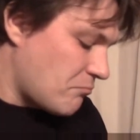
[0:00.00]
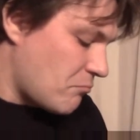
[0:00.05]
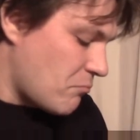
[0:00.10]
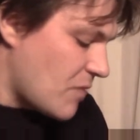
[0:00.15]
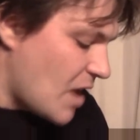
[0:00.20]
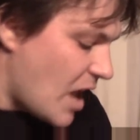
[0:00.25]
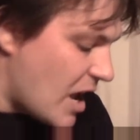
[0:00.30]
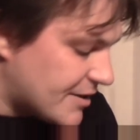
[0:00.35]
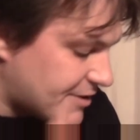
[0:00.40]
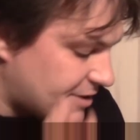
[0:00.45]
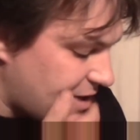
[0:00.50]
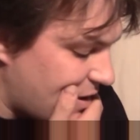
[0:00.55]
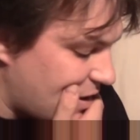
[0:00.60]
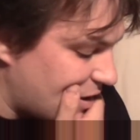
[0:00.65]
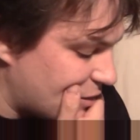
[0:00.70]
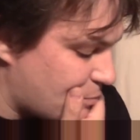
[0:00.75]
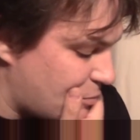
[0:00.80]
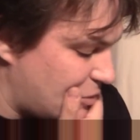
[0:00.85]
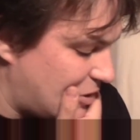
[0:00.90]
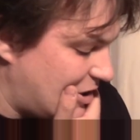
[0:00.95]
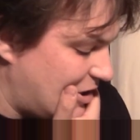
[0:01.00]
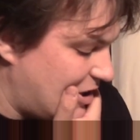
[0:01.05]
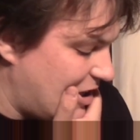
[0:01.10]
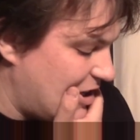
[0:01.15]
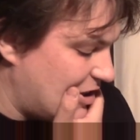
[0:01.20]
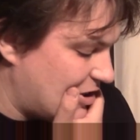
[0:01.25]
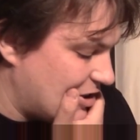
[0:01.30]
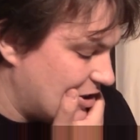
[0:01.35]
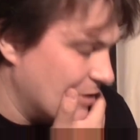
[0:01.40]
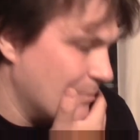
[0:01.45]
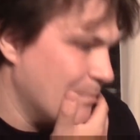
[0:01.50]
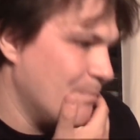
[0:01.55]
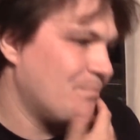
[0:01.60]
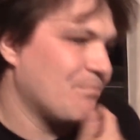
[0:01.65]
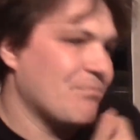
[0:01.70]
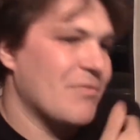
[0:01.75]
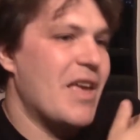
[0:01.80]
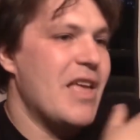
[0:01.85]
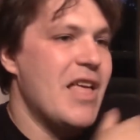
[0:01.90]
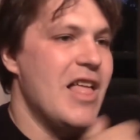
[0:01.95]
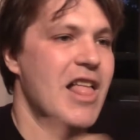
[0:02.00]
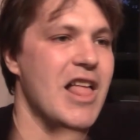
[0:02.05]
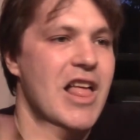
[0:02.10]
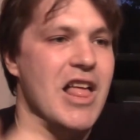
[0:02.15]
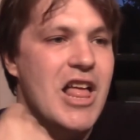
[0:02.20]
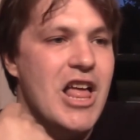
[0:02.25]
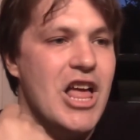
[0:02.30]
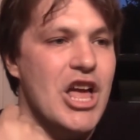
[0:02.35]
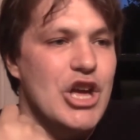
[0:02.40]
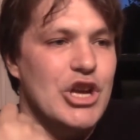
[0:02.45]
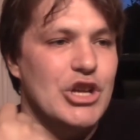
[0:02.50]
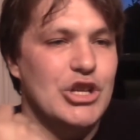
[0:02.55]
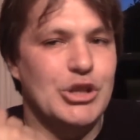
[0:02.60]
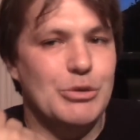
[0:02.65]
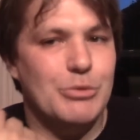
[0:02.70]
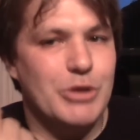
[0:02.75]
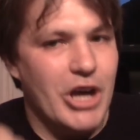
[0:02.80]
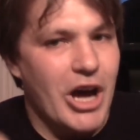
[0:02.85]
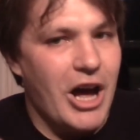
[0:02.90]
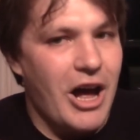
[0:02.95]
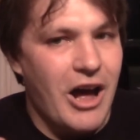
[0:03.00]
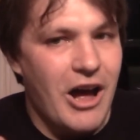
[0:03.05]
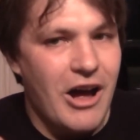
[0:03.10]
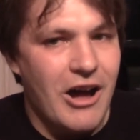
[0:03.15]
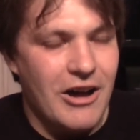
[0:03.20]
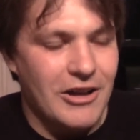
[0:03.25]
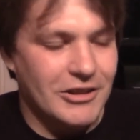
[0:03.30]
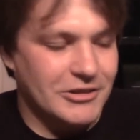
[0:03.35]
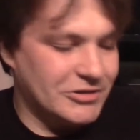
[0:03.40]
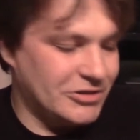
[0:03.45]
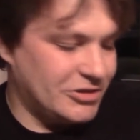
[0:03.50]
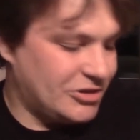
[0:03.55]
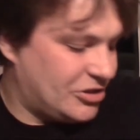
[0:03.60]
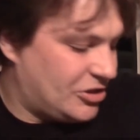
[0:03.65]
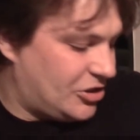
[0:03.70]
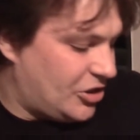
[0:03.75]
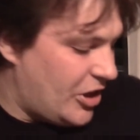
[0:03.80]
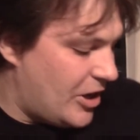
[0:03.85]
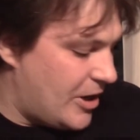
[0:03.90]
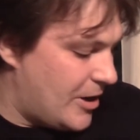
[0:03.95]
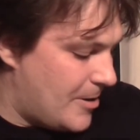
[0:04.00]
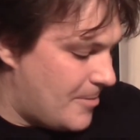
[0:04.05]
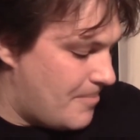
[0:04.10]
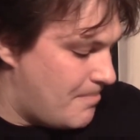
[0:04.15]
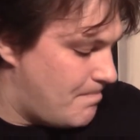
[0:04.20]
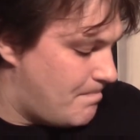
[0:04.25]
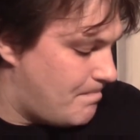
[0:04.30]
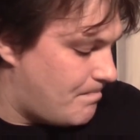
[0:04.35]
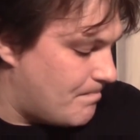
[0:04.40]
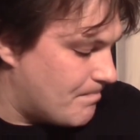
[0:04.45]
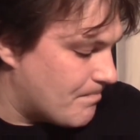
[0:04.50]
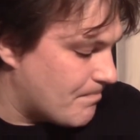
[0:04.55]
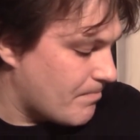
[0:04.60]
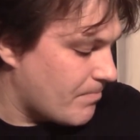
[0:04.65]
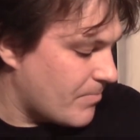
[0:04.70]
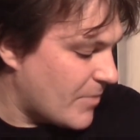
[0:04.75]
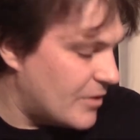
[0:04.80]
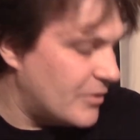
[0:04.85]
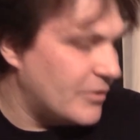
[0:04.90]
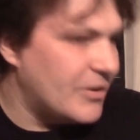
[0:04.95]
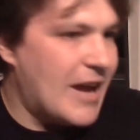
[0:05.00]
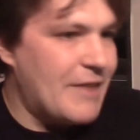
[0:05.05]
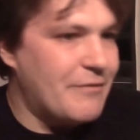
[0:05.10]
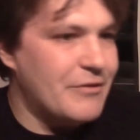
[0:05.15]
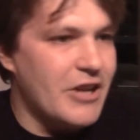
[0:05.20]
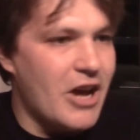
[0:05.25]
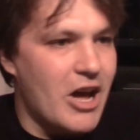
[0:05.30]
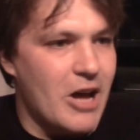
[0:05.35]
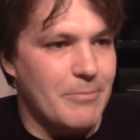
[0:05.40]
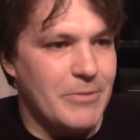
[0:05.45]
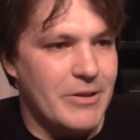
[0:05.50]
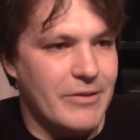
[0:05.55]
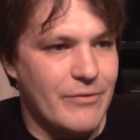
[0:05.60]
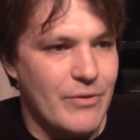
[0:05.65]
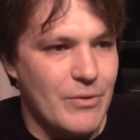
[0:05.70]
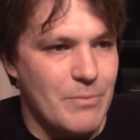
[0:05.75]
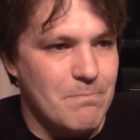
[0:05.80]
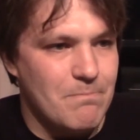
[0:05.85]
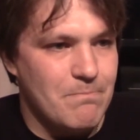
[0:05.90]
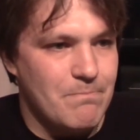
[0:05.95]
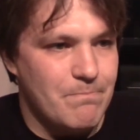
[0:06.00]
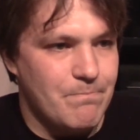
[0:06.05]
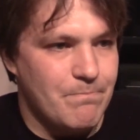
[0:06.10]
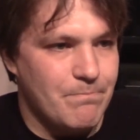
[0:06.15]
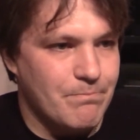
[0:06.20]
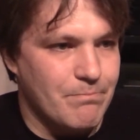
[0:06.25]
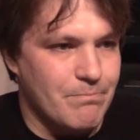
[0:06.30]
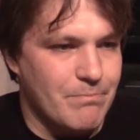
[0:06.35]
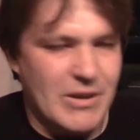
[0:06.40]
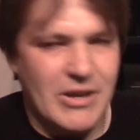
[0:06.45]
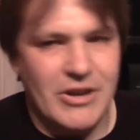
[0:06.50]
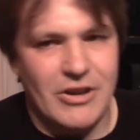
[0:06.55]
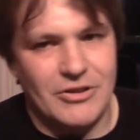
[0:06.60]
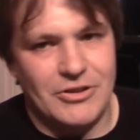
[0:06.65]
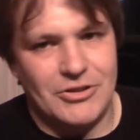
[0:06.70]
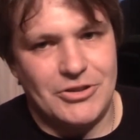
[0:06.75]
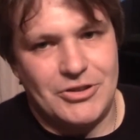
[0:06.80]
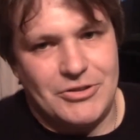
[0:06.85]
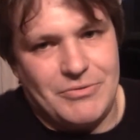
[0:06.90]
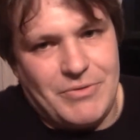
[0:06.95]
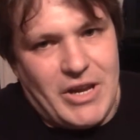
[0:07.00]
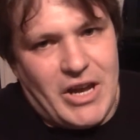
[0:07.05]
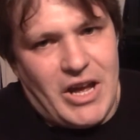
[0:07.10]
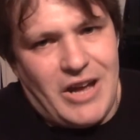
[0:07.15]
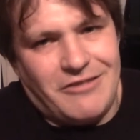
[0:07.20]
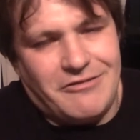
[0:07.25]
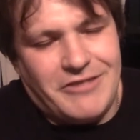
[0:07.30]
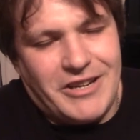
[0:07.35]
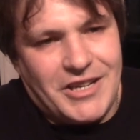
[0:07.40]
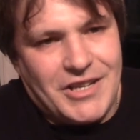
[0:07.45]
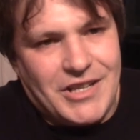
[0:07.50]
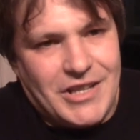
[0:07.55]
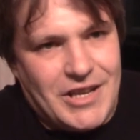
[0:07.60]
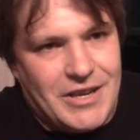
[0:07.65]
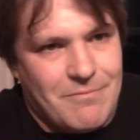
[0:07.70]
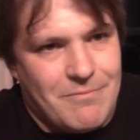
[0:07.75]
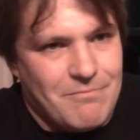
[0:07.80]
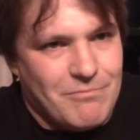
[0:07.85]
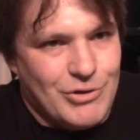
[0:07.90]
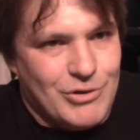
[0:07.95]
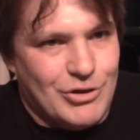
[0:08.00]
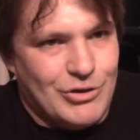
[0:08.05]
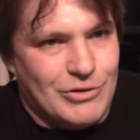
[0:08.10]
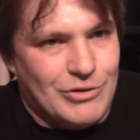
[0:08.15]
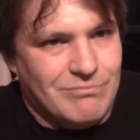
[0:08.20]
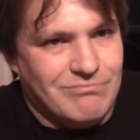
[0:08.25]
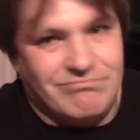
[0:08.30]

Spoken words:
I'd say that's pretty decent. You can't have an army of them because they are regular, but